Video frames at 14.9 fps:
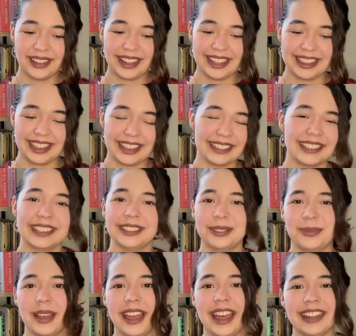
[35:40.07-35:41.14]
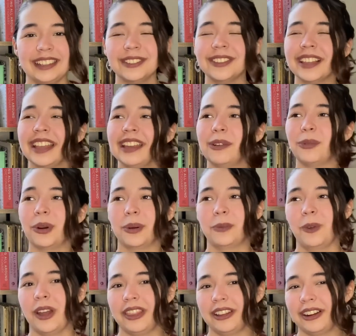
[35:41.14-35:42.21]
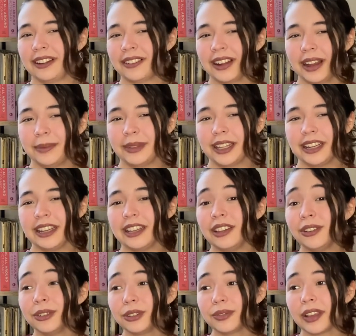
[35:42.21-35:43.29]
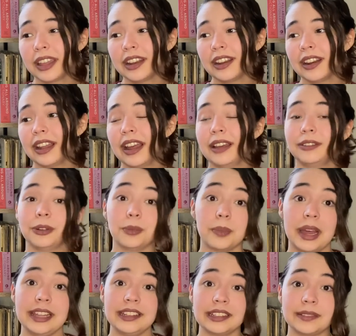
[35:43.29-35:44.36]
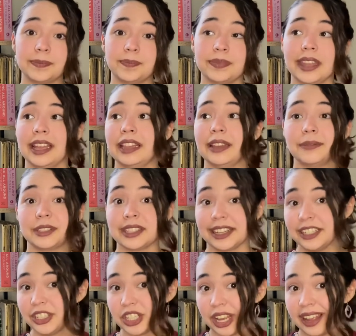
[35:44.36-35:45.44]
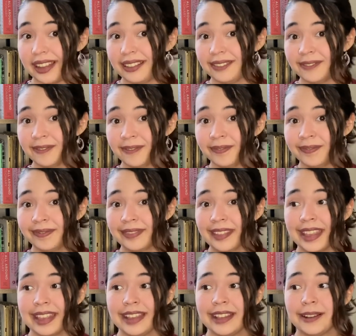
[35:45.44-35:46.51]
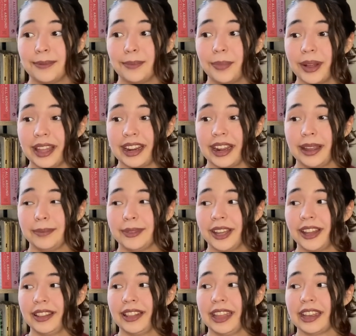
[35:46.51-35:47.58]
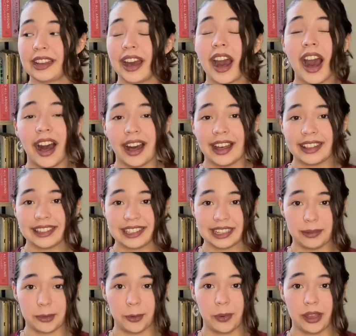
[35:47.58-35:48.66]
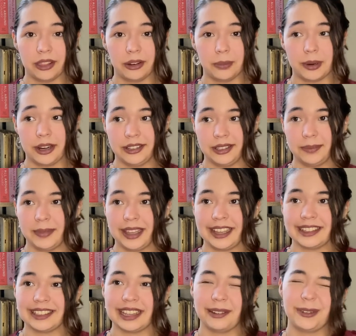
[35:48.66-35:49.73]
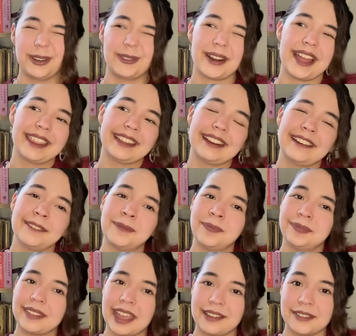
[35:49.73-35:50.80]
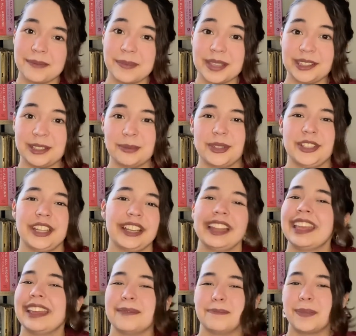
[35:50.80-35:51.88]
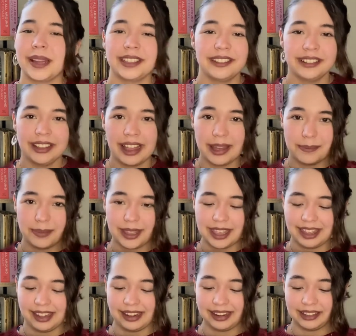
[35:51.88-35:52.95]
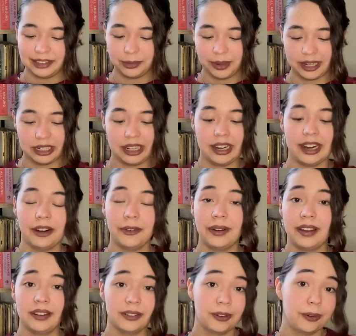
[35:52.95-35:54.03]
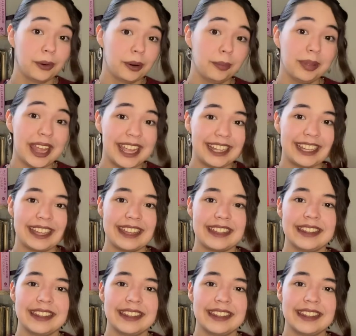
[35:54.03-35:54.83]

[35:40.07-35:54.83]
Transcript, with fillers: that sounds bad. I don't like warm weather. I'm not a huge fan of it. I don't mind it. I love sunshine. But I'm not like a hot summer weather person because I would rather have it be super chilly and bundle up in a sweater or a blanket